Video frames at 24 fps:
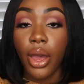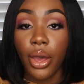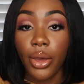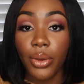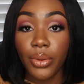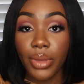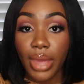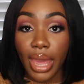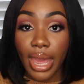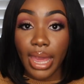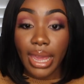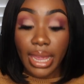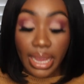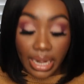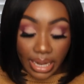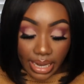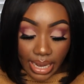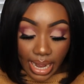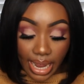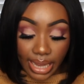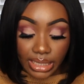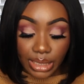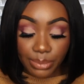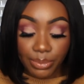Okay,
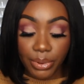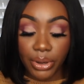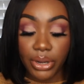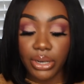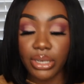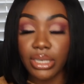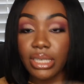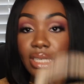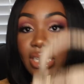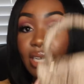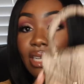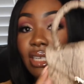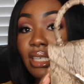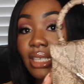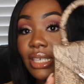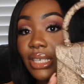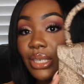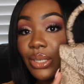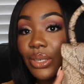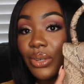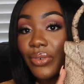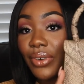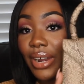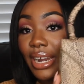next purse is
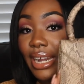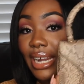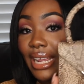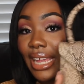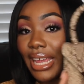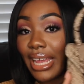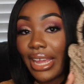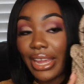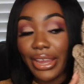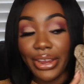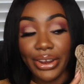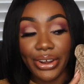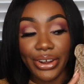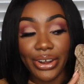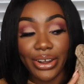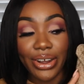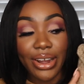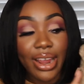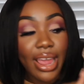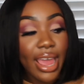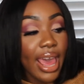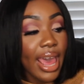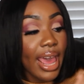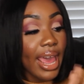this one right
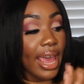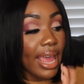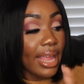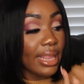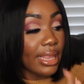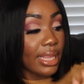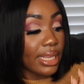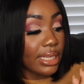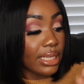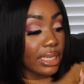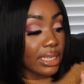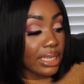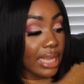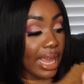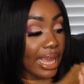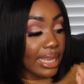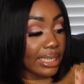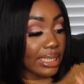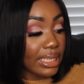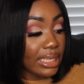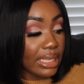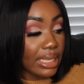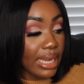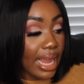here. And this is a
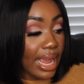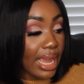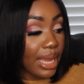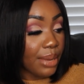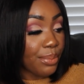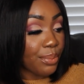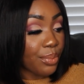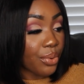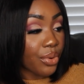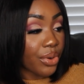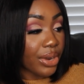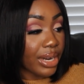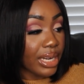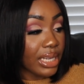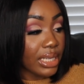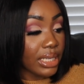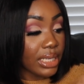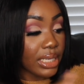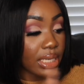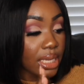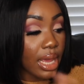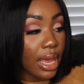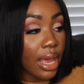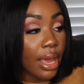snake
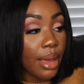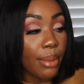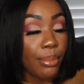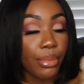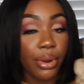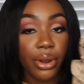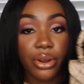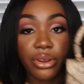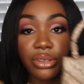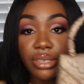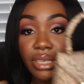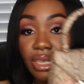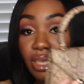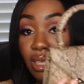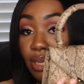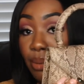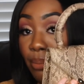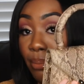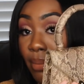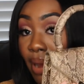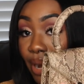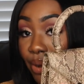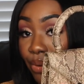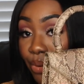print purse. It's a
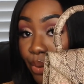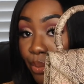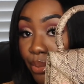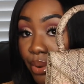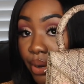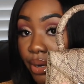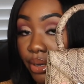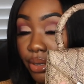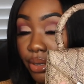micro